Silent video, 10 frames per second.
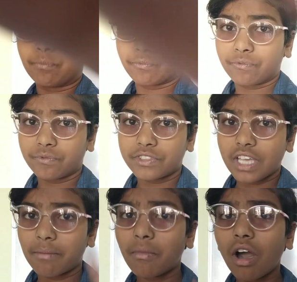some
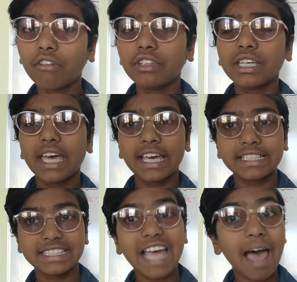of the
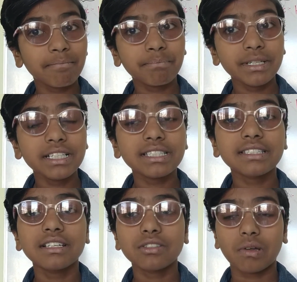examples,
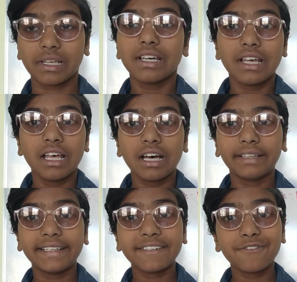the
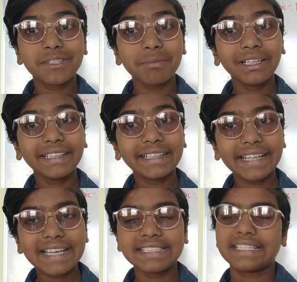divisibility test,
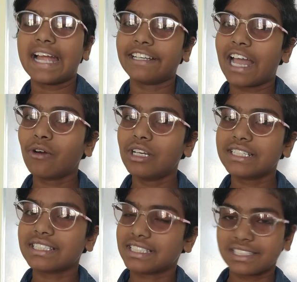and now let's
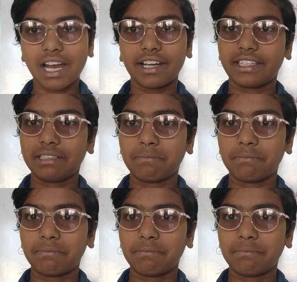start them.